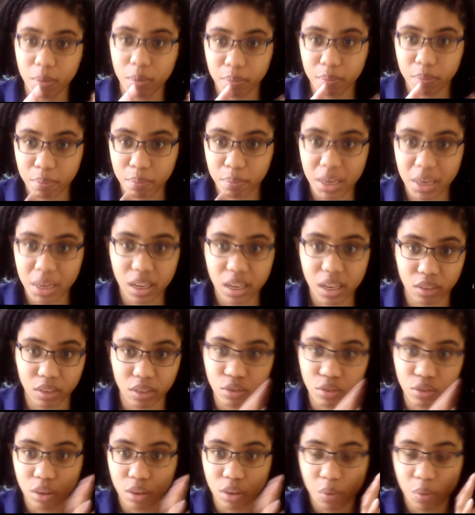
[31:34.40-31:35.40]
being
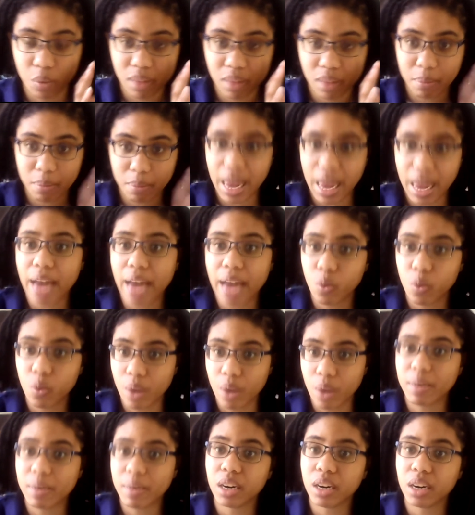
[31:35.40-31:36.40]
concerned with Black
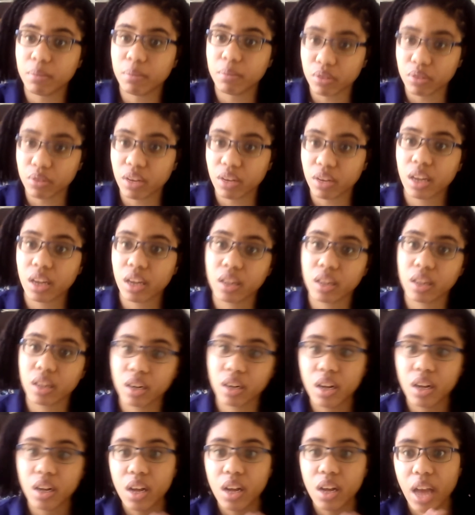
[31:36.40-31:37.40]
women in
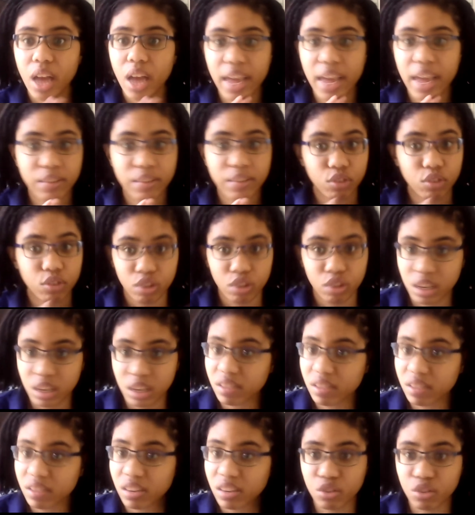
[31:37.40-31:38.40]
particular. And
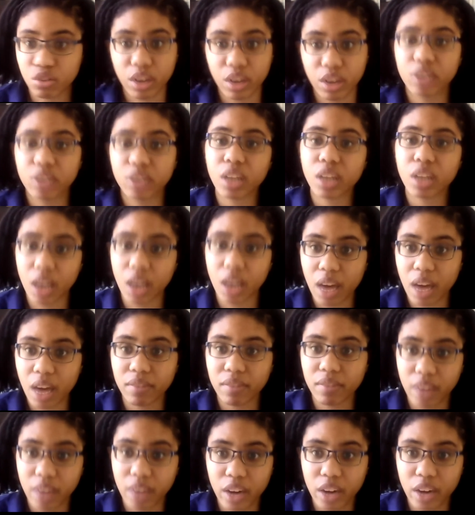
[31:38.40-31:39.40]
she's exchanging a lot
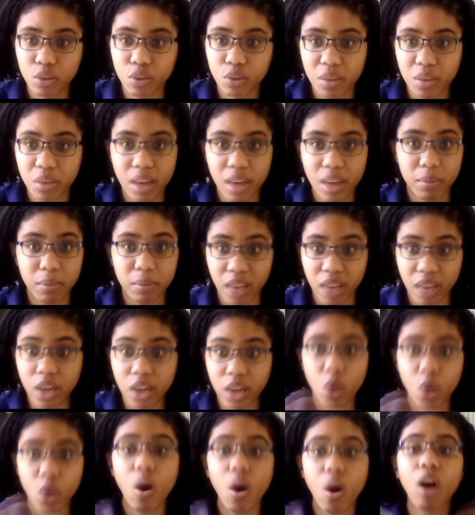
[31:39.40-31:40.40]
of letters with him saying,
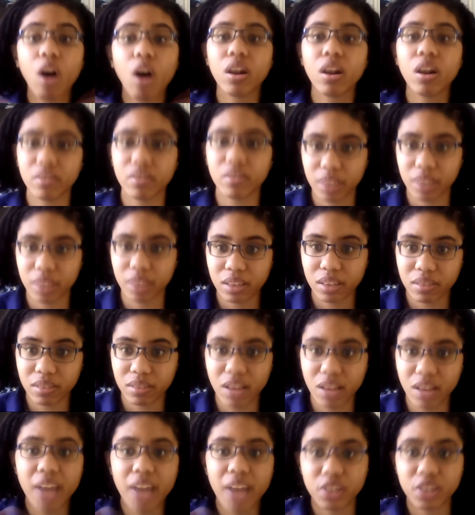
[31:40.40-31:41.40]
no, all of us,
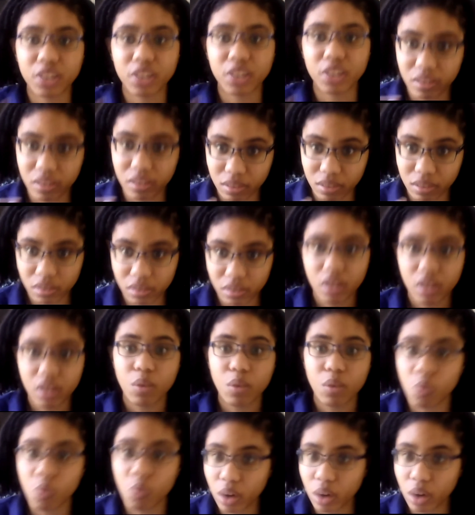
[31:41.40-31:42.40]
not just
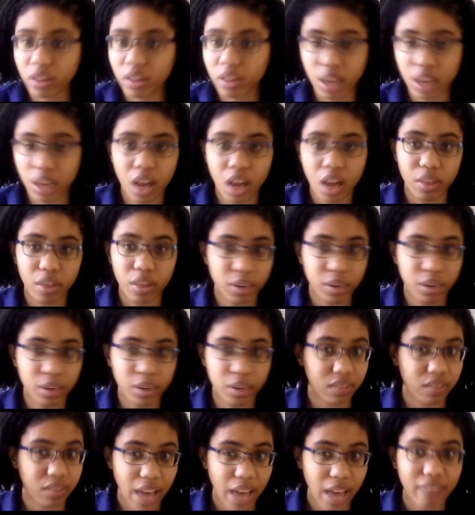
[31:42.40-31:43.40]
one or the other. It
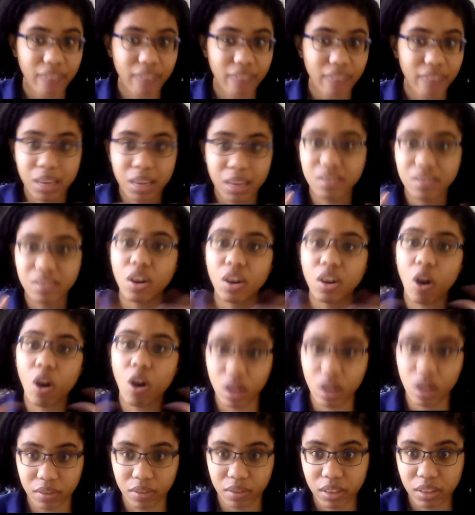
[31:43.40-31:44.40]
doesn't have to be, it's an
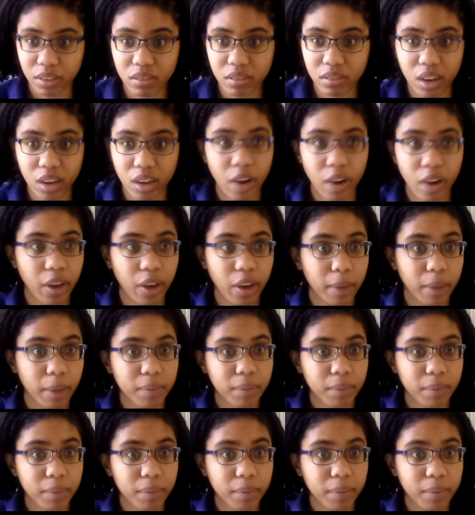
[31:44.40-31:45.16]
all of us scenario.